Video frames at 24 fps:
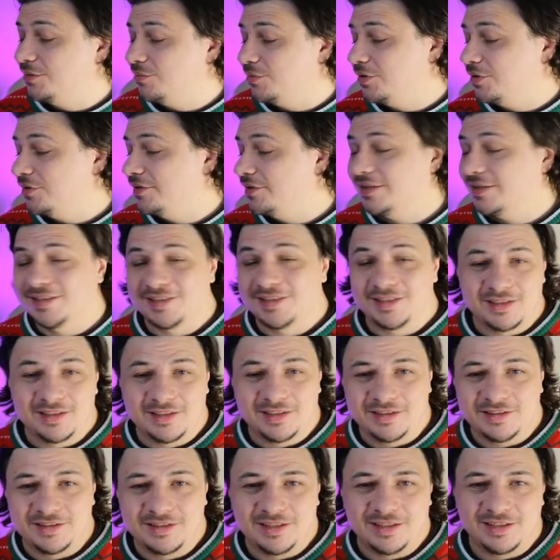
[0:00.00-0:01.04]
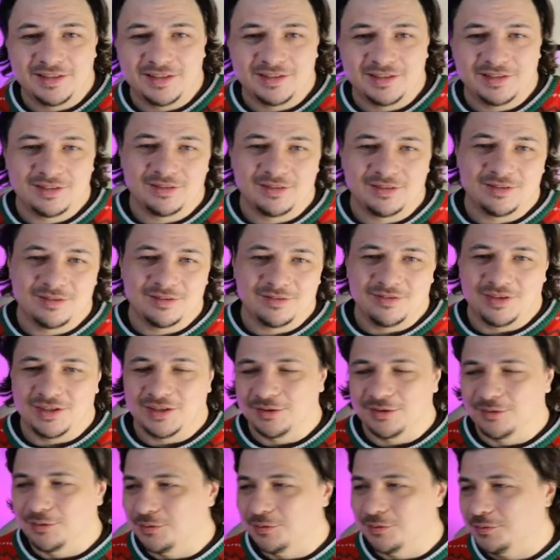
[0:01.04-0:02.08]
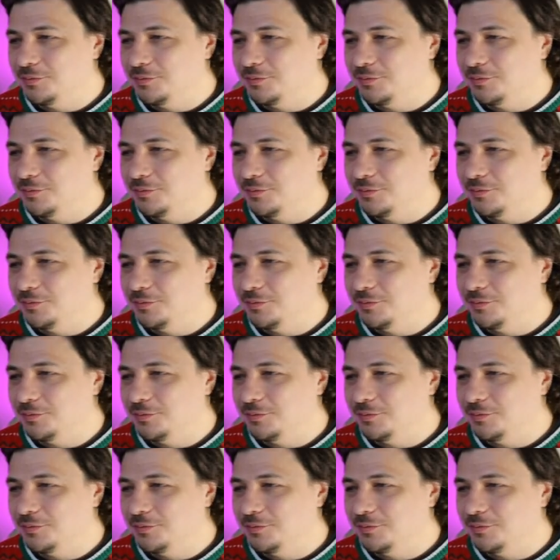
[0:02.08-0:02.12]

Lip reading: product and it's very good.